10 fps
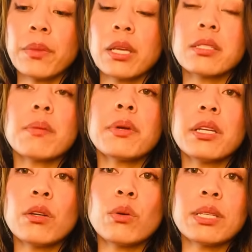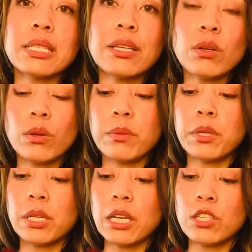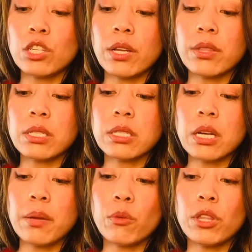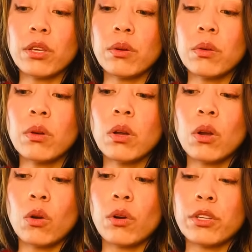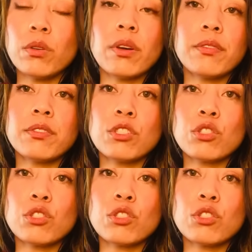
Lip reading: somebody who is in no communication at this time with you, or you have